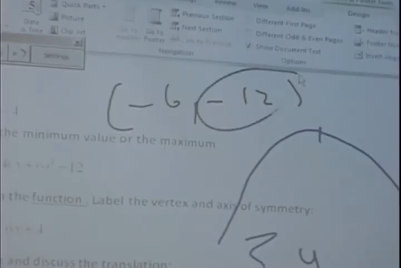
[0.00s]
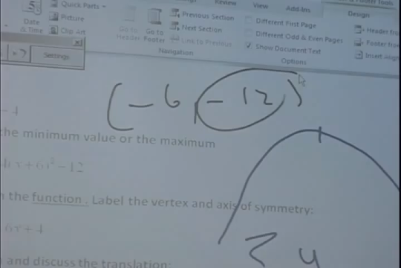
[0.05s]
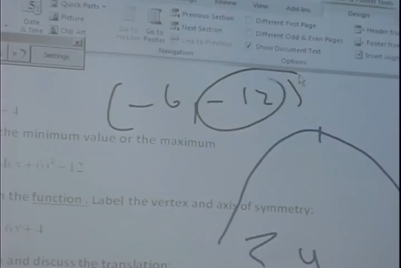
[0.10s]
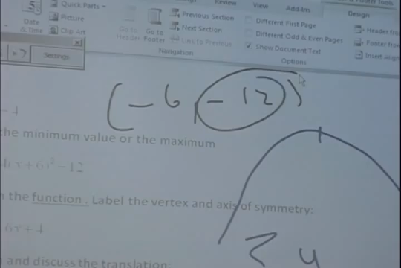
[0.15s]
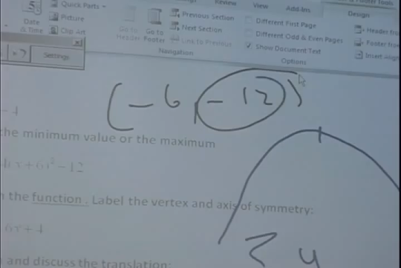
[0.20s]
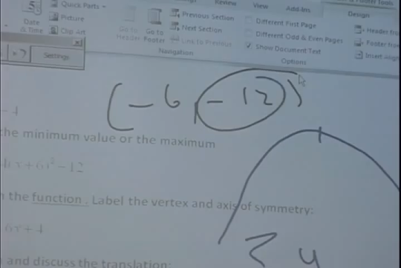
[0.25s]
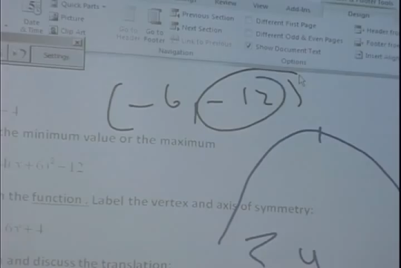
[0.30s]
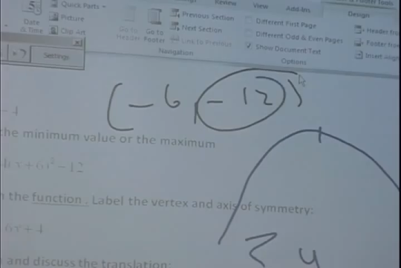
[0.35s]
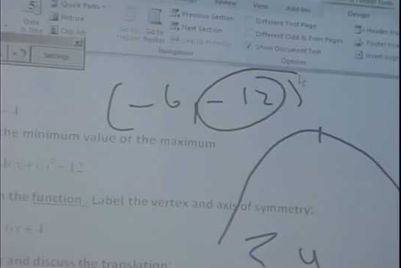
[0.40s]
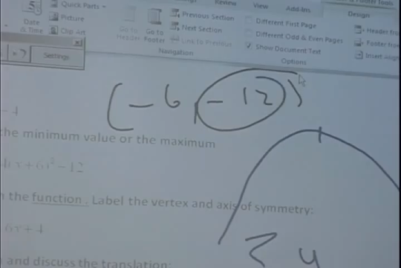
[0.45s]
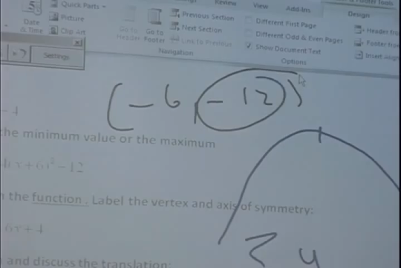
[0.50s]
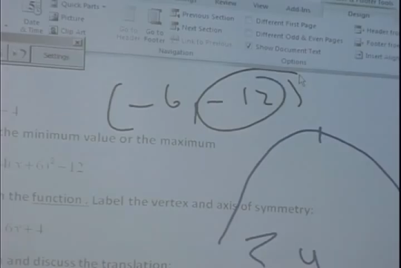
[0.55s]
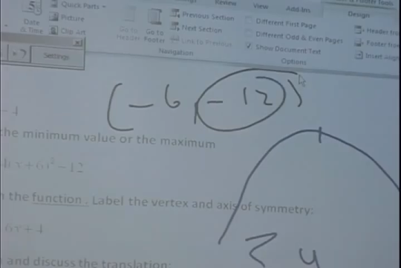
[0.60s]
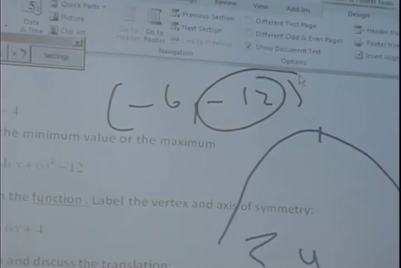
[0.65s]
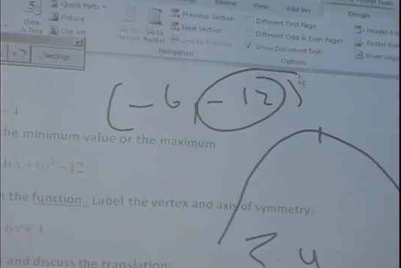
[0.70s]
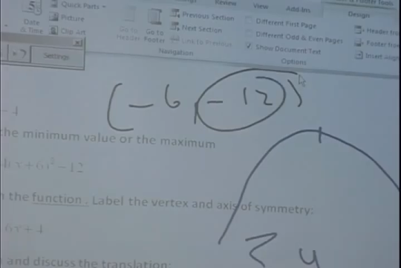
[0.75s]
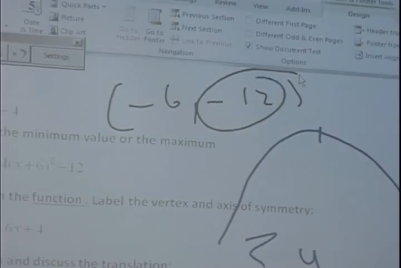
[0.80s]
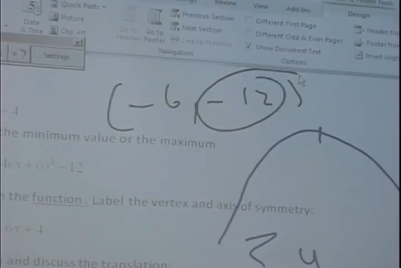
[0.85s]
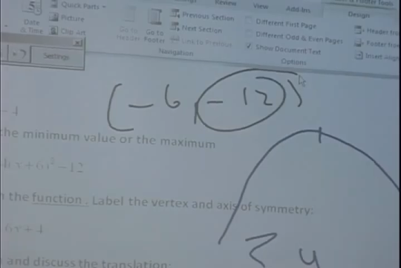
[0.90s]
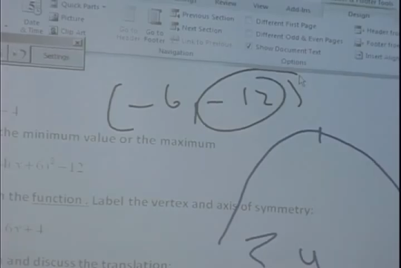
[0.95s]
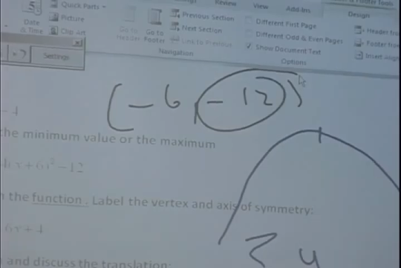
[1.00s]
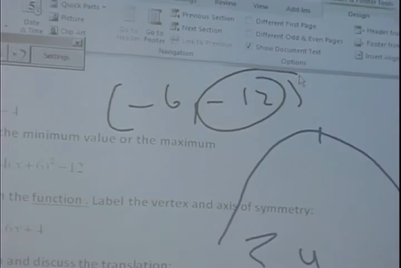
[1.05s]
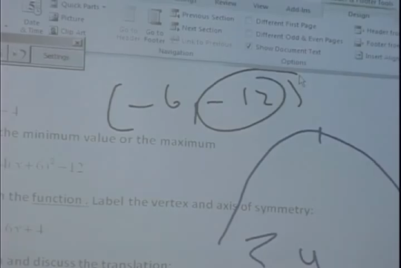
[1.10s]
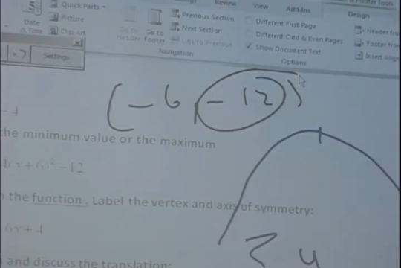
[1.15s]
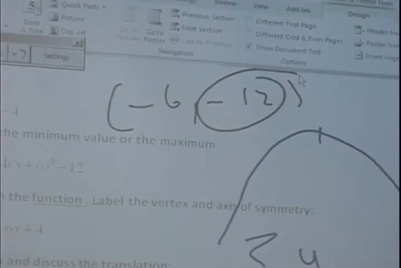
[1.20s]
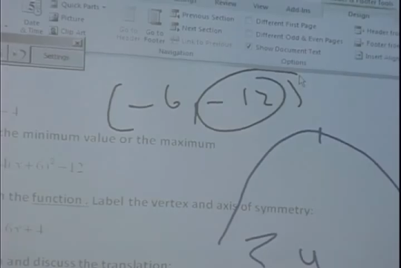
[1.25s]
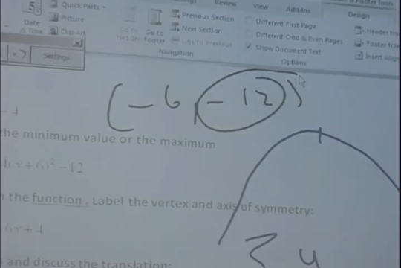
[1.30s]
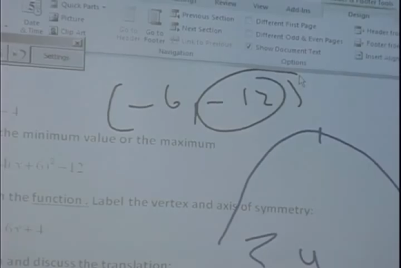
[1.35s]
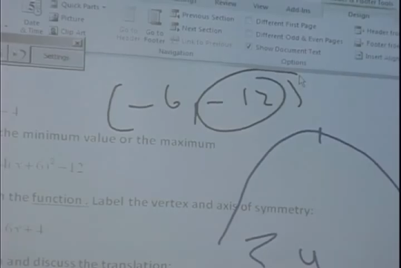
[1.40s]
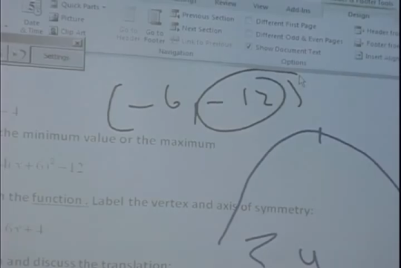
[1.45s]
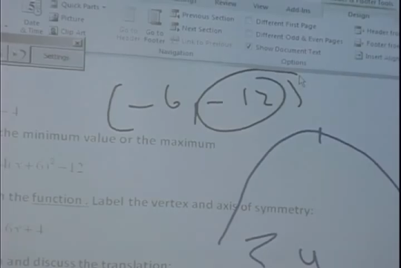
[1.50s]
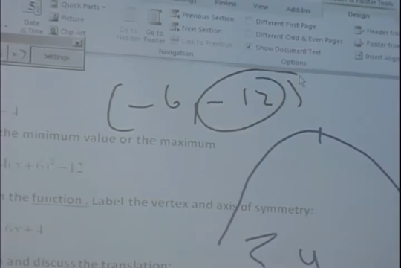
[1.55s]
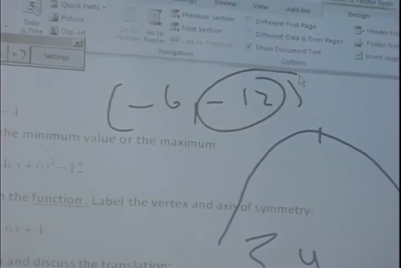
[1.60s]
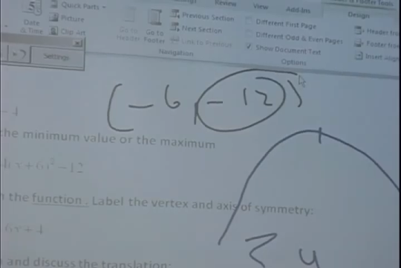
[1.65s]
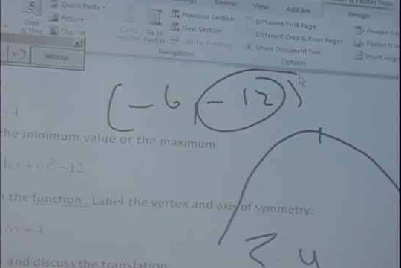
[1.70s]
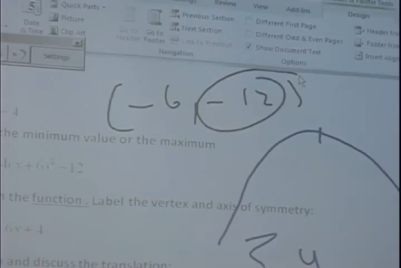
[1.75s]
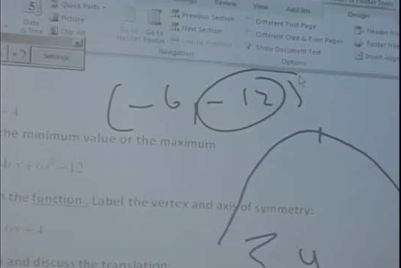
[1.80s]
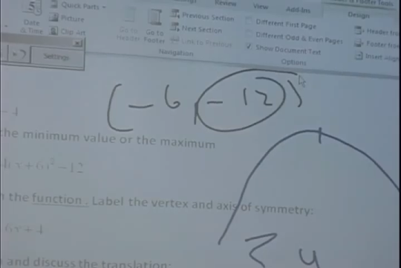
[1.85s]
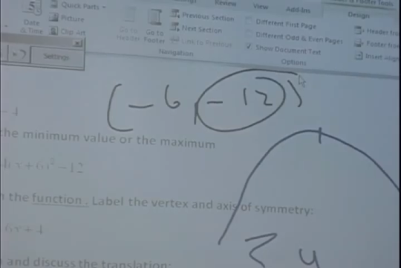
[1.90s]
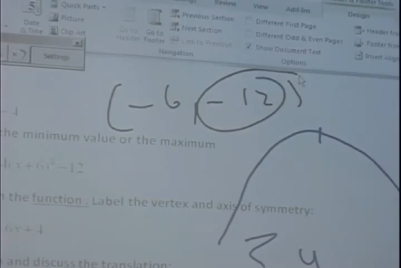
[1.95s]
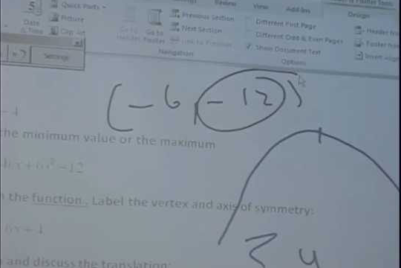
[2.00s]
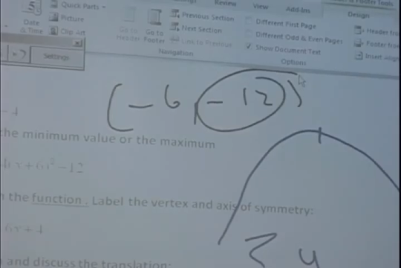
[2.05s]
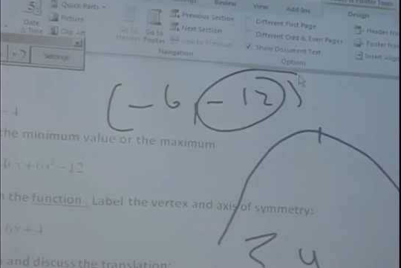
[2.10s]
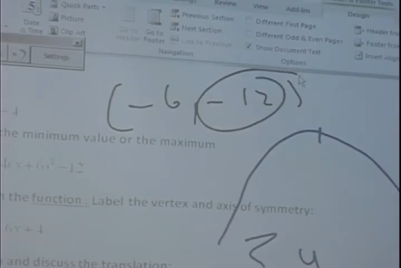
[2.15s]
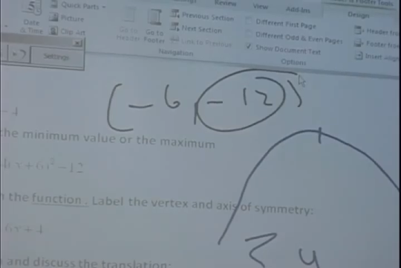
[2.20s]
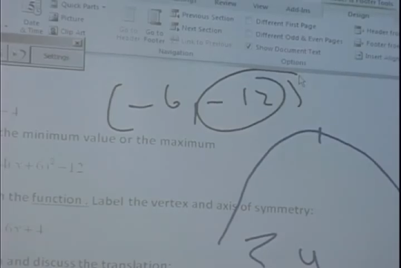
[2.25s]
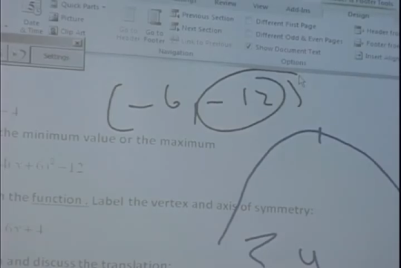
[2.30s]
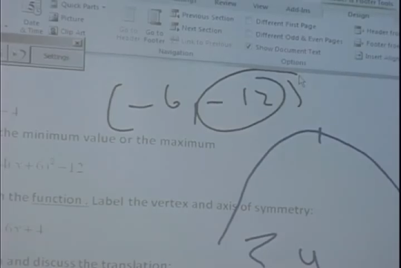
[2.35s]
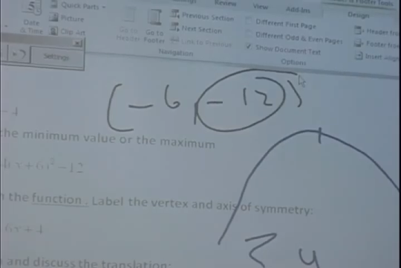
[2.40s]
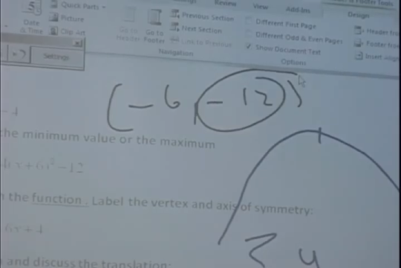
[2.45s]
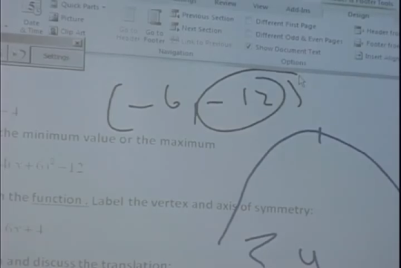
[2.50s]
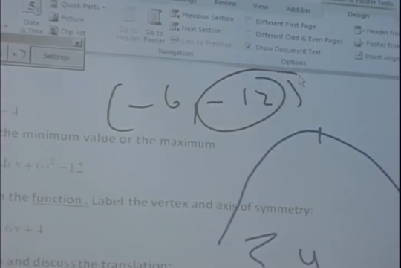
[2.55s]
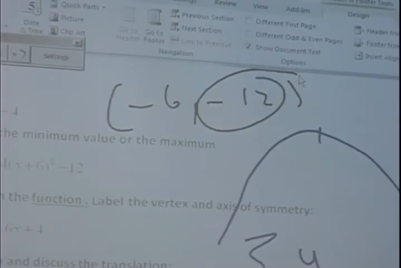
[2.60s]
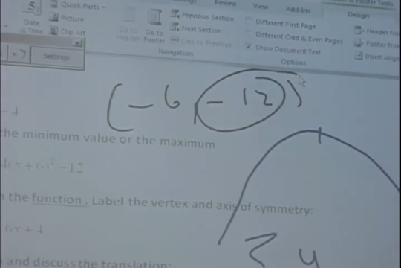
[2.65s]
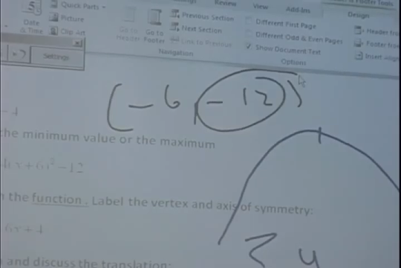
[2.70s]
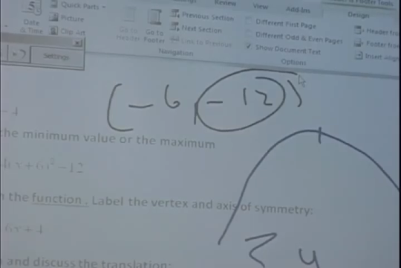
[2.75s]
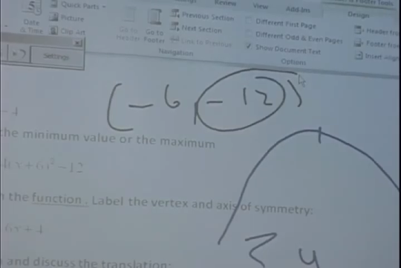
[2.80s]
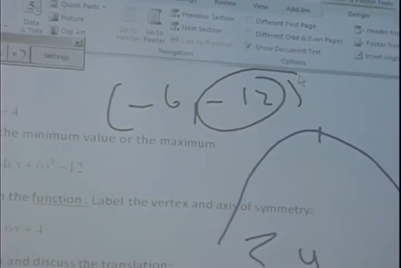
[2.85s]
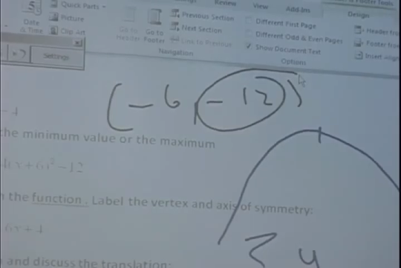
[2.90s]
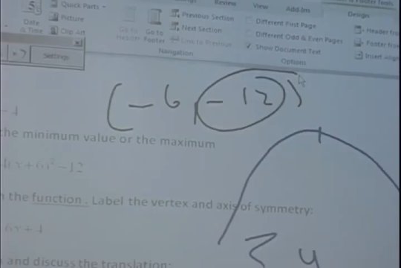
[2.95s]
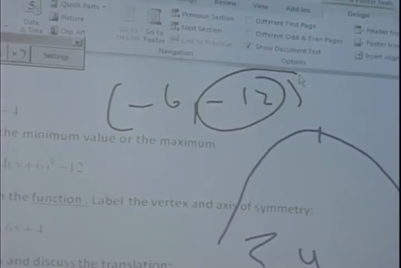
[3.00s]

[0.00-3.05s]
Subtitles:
(no speaker visible)